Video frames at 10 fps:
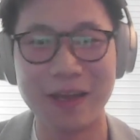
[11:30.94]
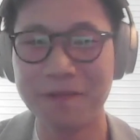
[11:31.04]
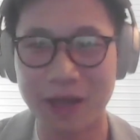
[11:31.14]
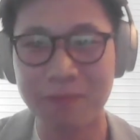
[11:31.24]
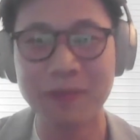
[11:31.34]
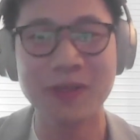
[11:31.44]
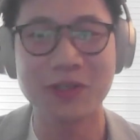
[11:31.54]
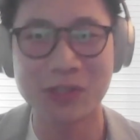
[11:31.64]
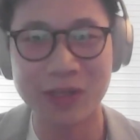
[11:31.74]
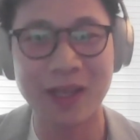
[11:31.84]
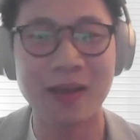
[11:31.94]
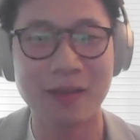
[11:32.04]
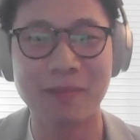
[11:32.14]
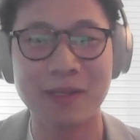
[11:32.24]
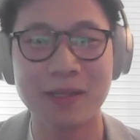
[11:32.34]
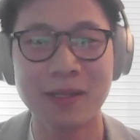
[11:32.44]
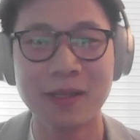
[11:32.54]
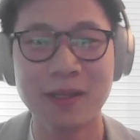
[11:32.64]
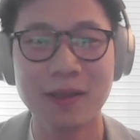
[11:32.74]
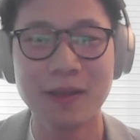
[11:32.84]
If your company is shut down
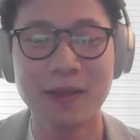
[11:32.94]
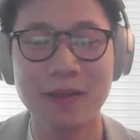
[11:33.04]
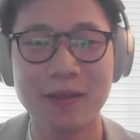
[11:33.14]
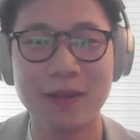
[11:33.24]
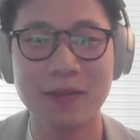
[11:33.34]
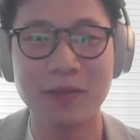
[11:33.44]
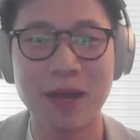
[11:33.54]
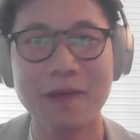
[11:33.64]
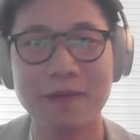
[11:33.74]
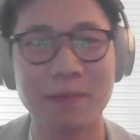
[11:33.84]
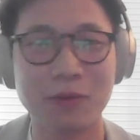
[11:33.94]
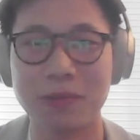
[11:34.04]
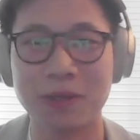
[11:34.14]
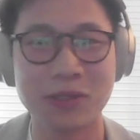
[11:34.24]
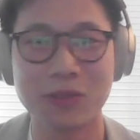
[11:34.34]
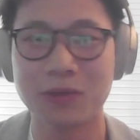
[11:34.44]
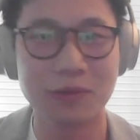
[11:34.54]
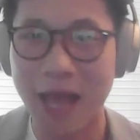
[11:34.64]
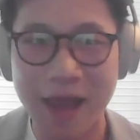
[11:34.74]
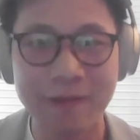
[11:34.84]
immediately, then you don't have a moat because
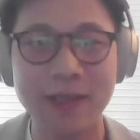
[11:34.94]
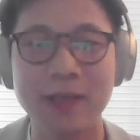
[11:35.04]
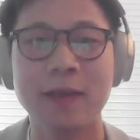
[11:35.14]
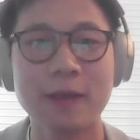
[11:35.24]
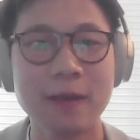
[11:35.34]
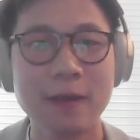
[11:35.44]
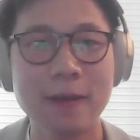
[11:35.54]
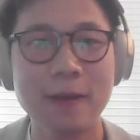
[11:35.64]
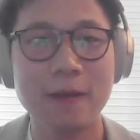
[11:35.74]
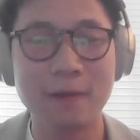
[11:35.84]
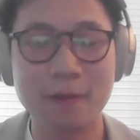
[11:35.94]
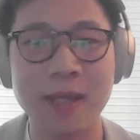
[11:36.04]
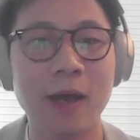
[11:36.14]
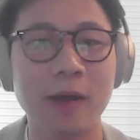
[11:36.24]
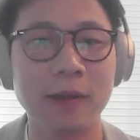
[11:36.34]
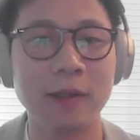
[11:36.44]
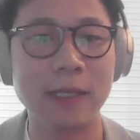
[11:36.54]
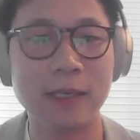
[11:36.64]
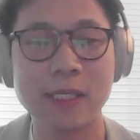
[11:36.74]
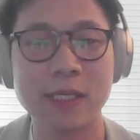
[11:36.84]
you're heavily depend
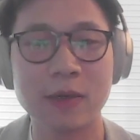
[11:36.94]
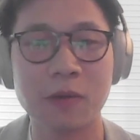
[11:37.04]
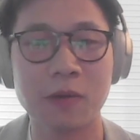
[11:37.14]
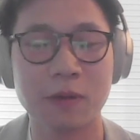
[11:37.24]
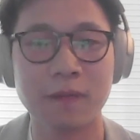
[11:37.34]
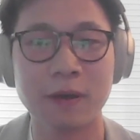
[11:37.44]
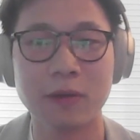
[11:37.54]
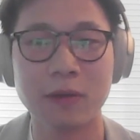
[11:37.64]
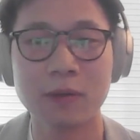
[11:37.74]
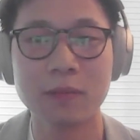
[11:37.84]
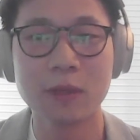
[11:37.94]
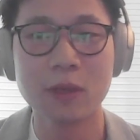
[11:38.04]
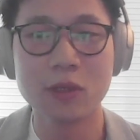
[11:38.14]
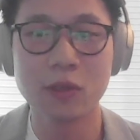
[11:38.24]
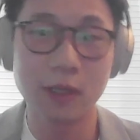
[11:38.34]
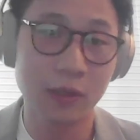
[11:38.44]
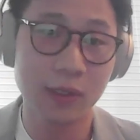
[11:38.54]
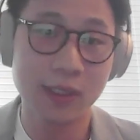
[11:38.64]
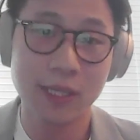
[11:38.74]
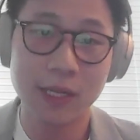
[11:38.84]
on the CEO or the founder. So
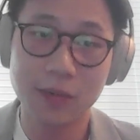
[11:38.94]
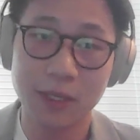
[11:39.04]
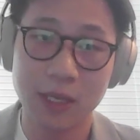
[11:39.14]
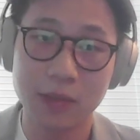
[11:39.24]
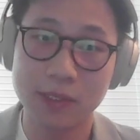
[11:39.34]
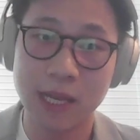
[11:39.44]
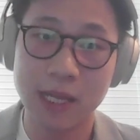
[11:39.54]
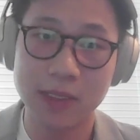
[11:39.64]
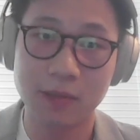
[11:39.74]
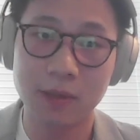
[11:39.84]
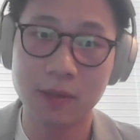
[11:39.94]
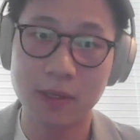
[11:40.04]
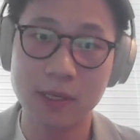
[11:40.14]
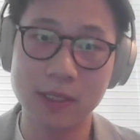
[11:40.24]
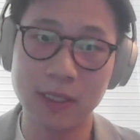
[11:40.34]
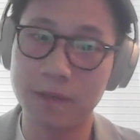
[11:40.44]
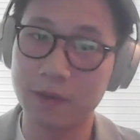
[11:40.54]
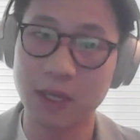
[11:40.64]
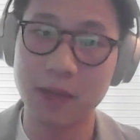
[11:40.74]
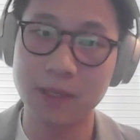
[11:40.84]
in early stage, we can use that as well. See
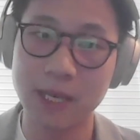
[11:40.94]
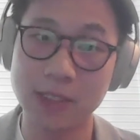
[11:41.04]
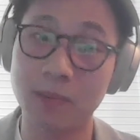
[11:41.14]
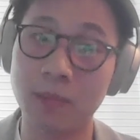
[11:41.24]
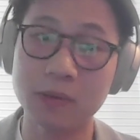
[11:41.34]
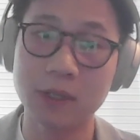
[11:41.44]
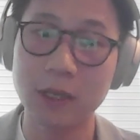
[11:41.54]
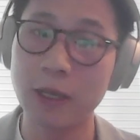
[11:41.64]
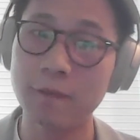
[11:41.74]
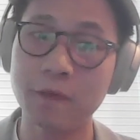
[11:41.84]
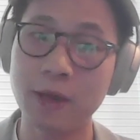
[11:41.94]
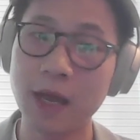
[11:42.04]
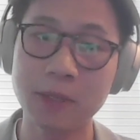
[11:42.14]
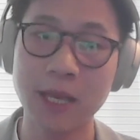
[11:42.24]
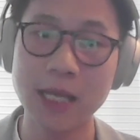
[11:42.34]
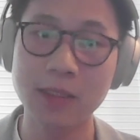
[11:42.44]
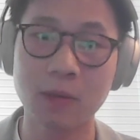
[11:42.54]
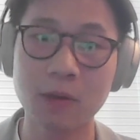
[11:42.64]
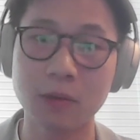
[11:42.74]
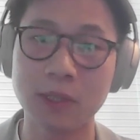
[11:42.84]
if your company has a moat. If your company
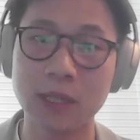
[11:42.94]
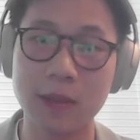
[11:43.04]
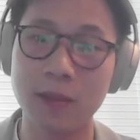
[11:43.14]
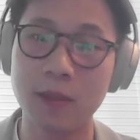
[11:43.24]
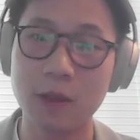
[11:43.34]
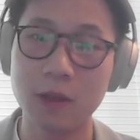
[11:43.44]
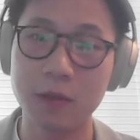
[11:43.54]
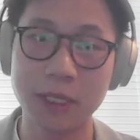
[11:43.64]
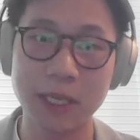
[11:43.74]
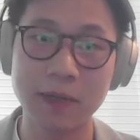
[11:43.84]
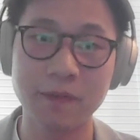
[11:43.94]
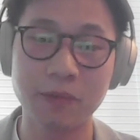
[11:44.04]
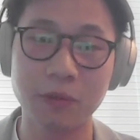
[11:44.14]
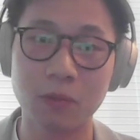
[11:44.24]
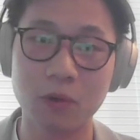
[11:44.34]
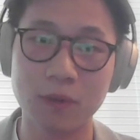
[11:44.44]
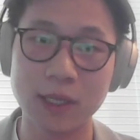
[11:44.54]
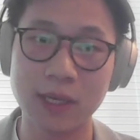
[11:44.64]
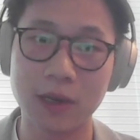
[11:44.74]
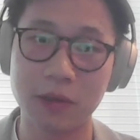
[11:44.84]
has a moat, then we can definitely put more
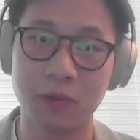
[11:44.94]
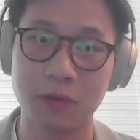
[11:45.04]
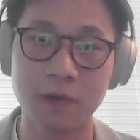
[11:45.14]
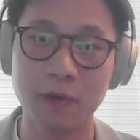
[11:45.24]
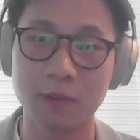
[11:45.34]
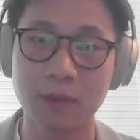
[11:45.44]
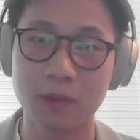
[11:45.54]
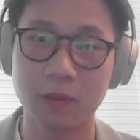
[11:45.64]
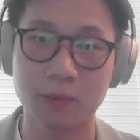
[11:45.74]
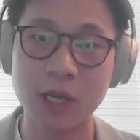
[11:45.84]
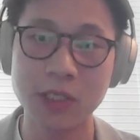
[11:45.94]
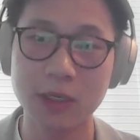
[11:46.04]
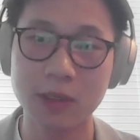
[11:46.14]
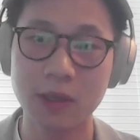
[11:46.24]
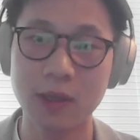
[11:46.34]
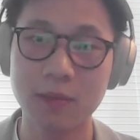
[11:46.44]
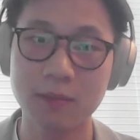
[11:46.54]
weight on your firm, your project.